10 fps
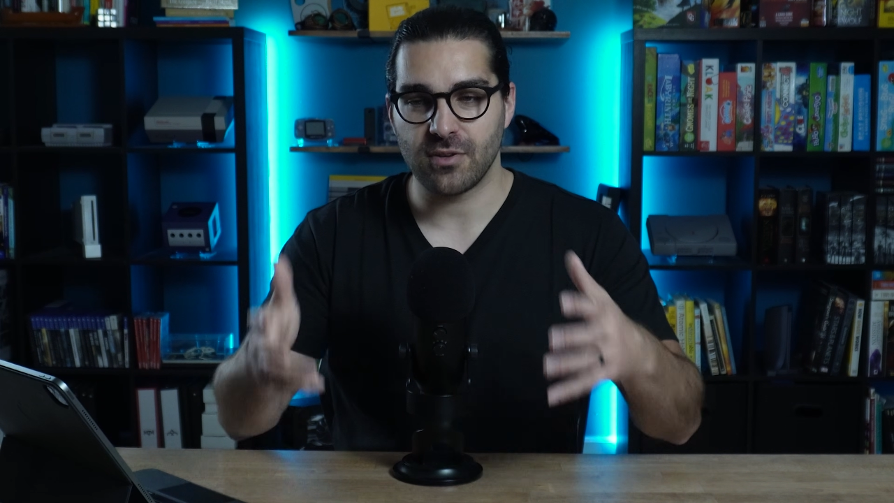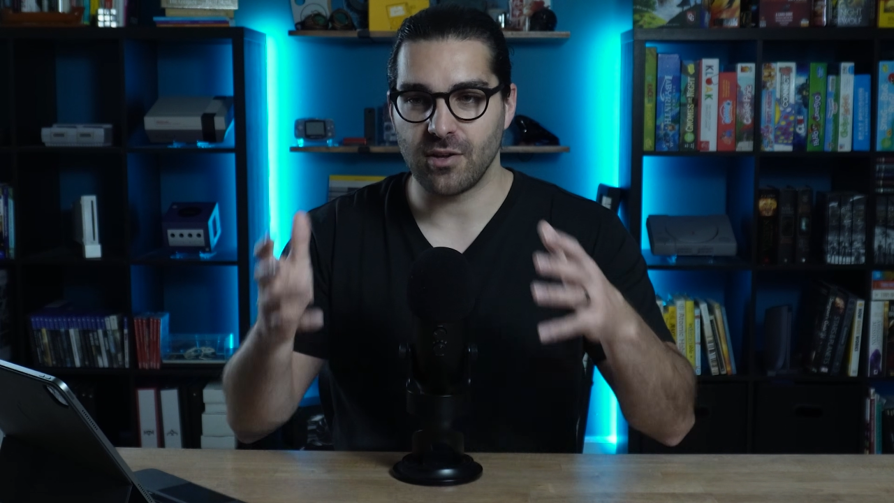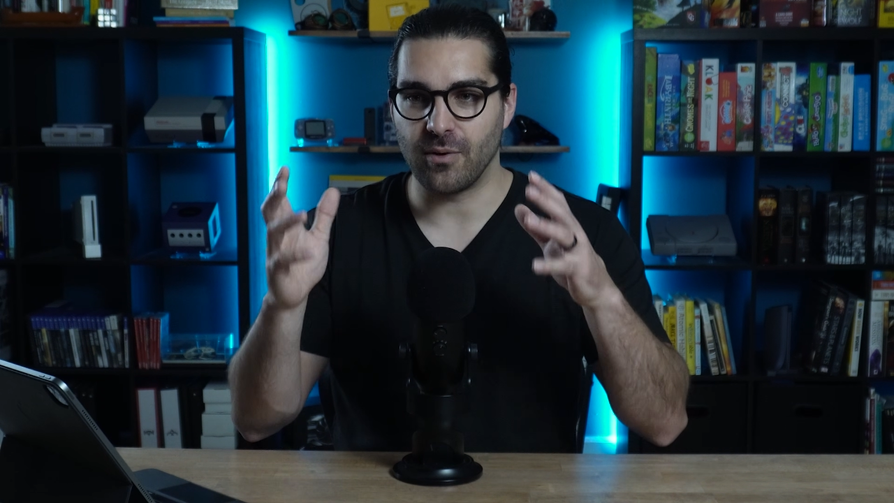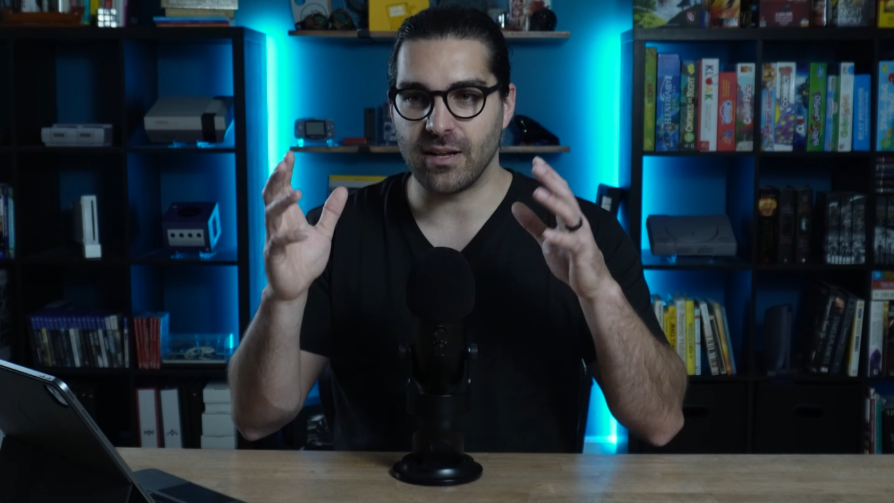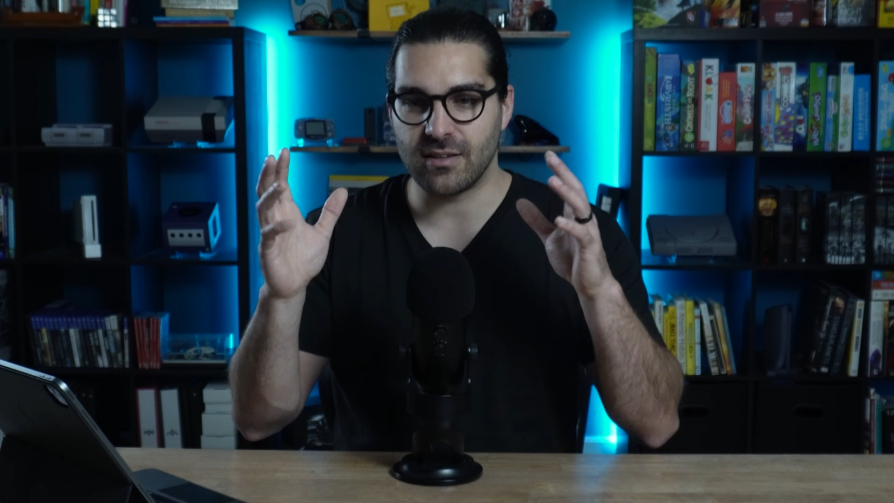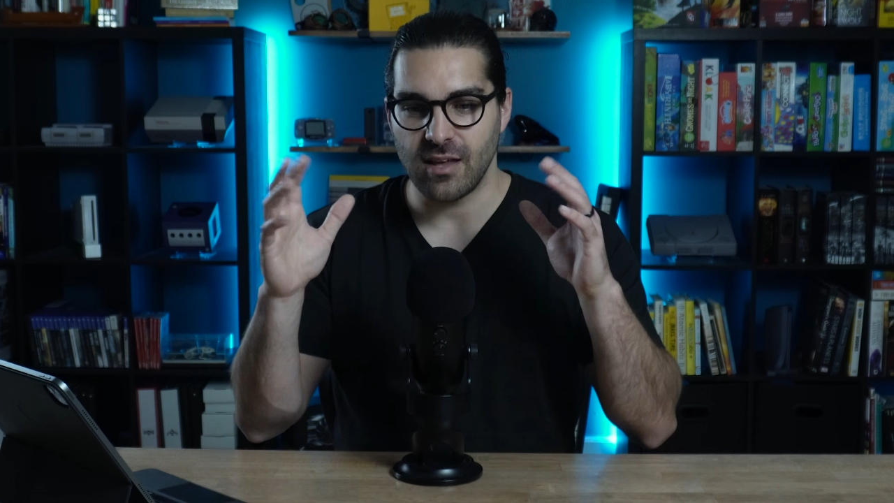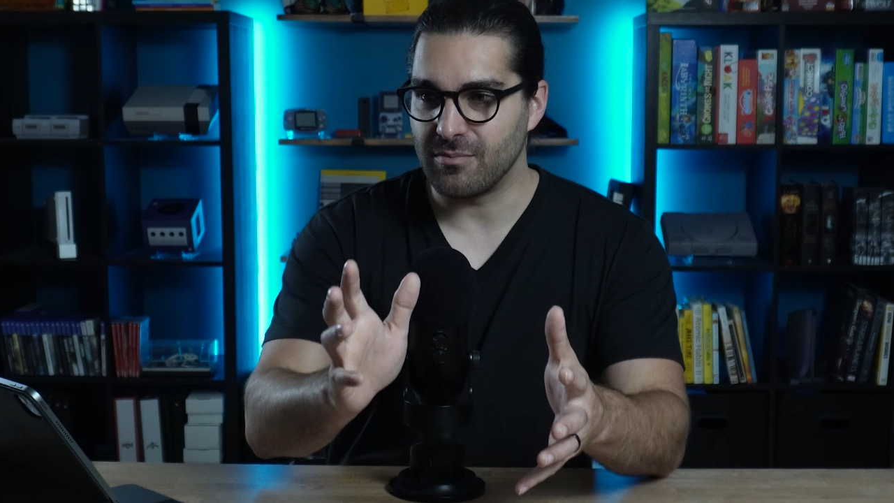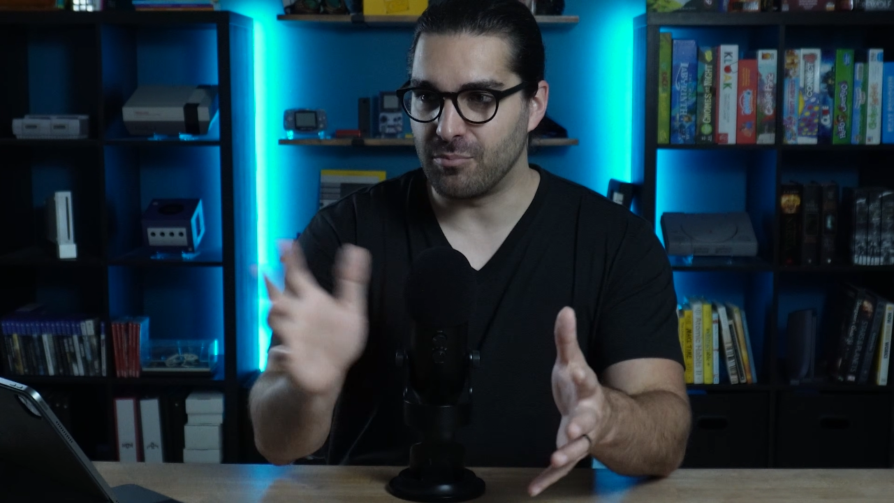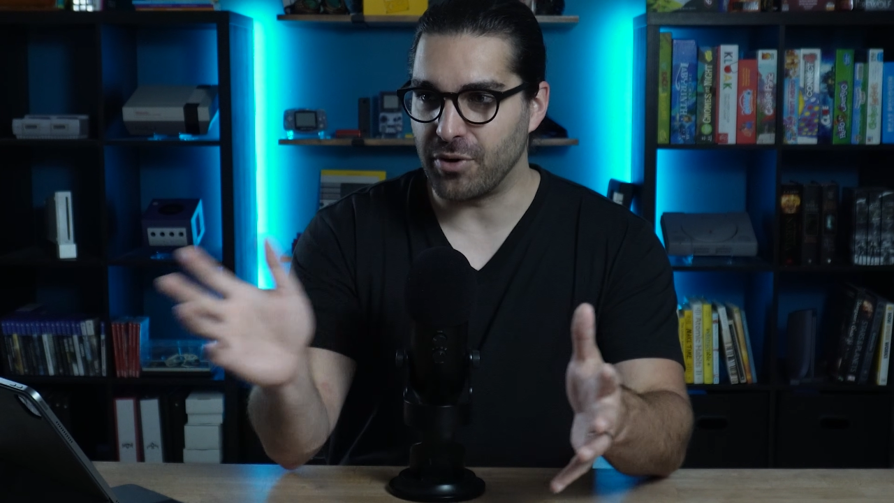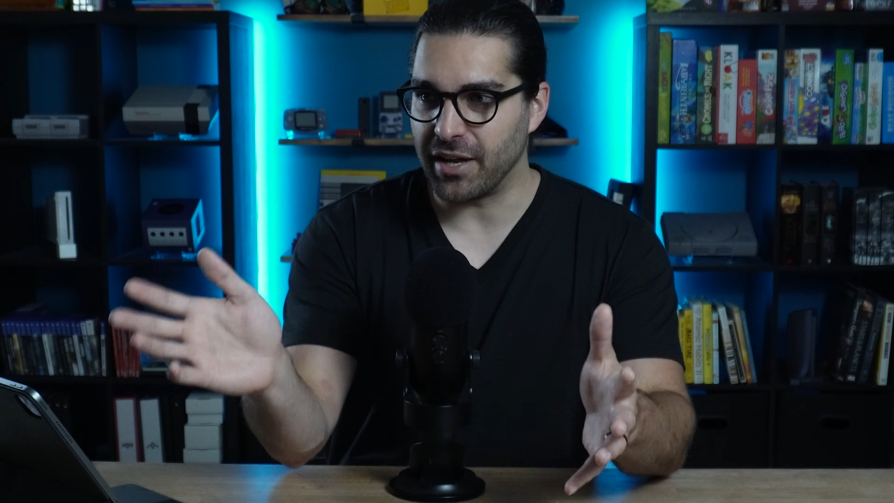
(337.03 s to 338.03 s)
So it's
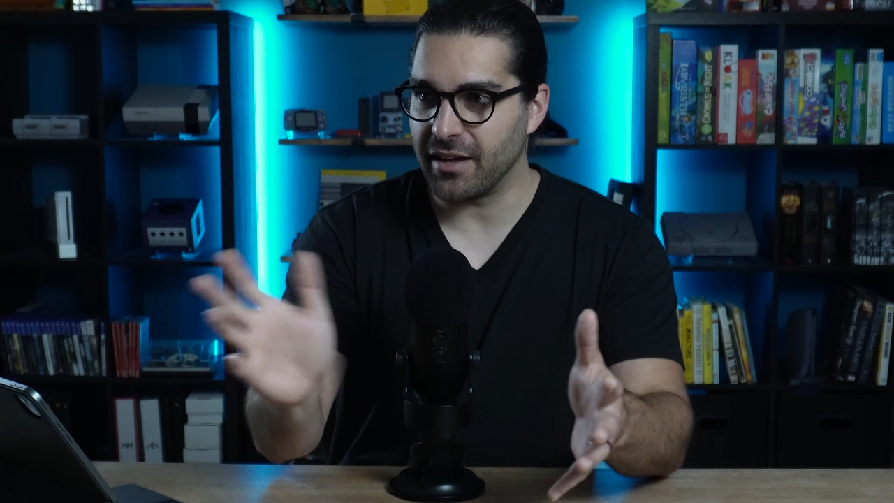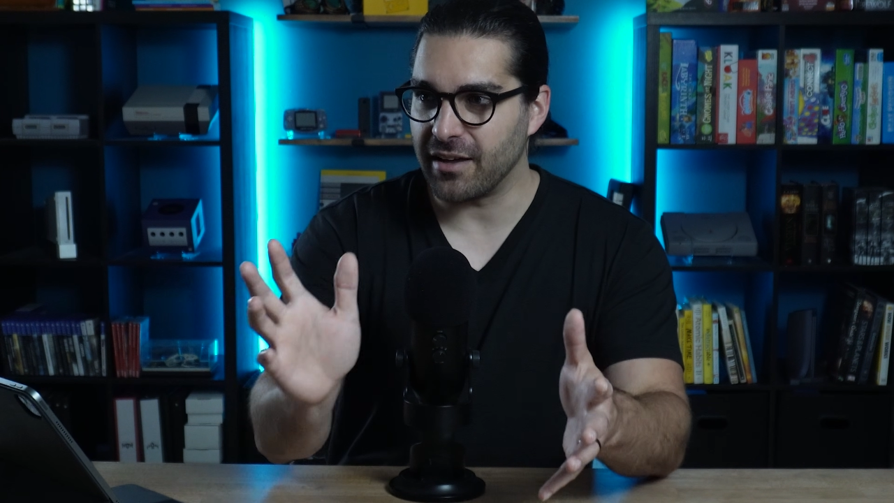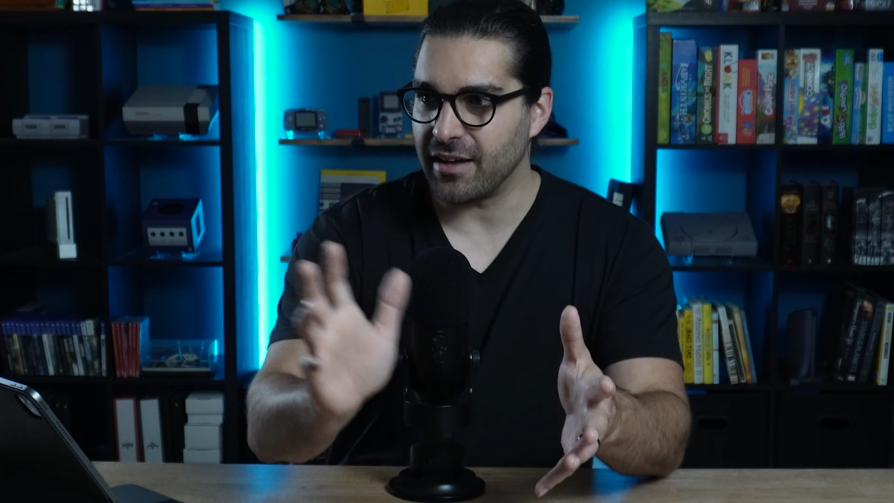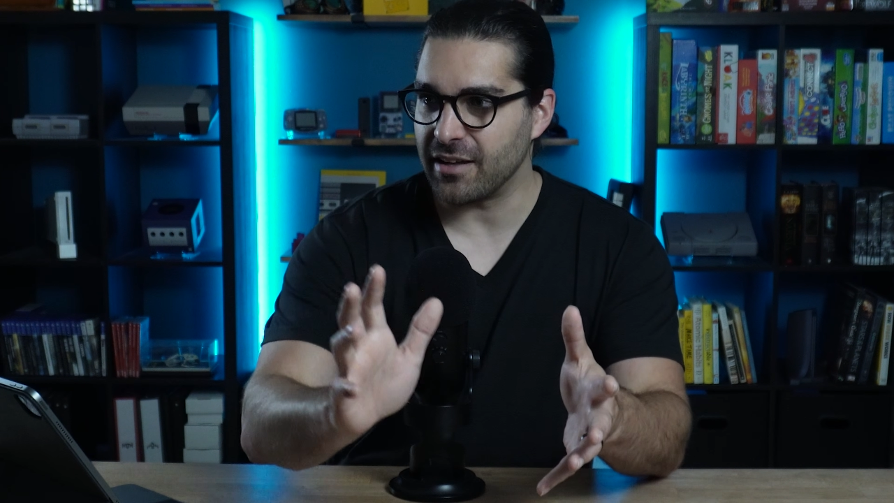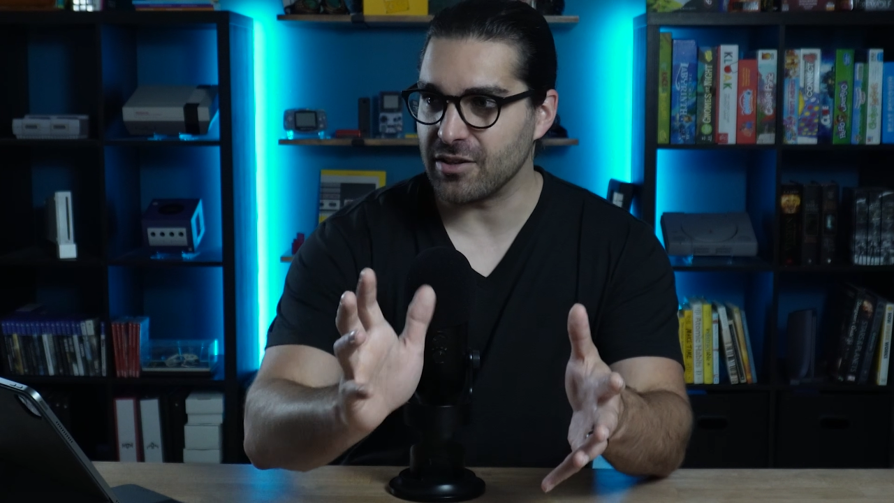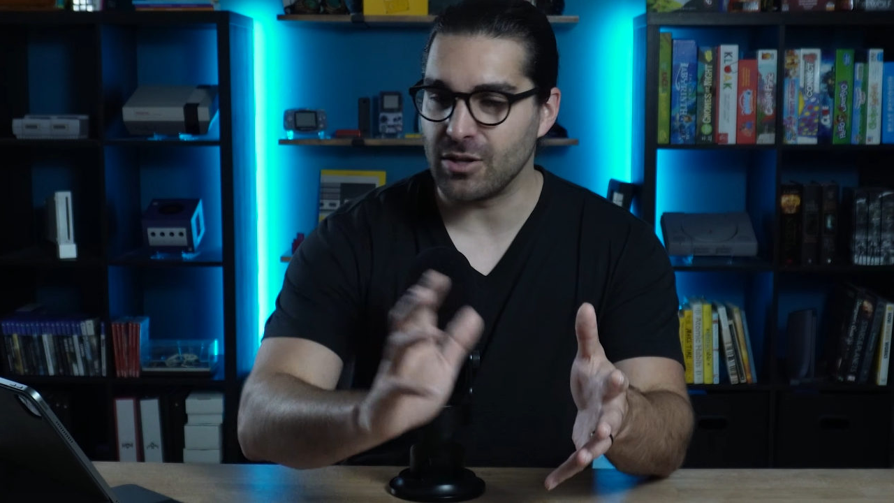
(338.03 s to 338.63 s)
bringing it